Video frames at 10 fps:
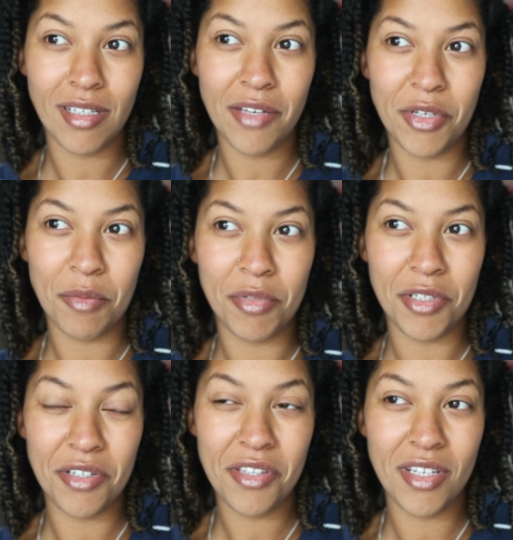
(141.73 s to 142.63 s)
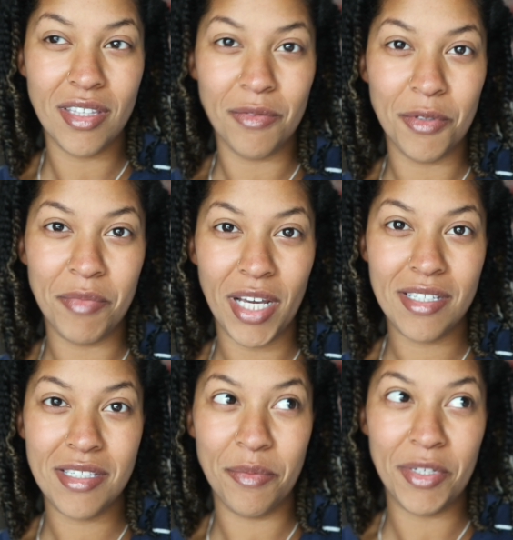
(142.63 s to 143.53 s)
giving birth in the room
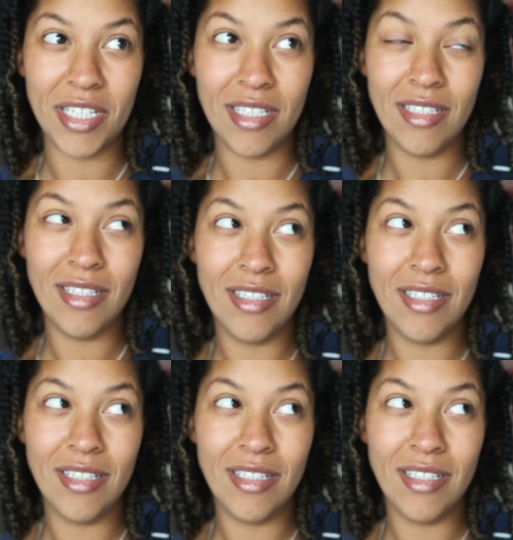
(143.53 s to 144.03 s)
next to me.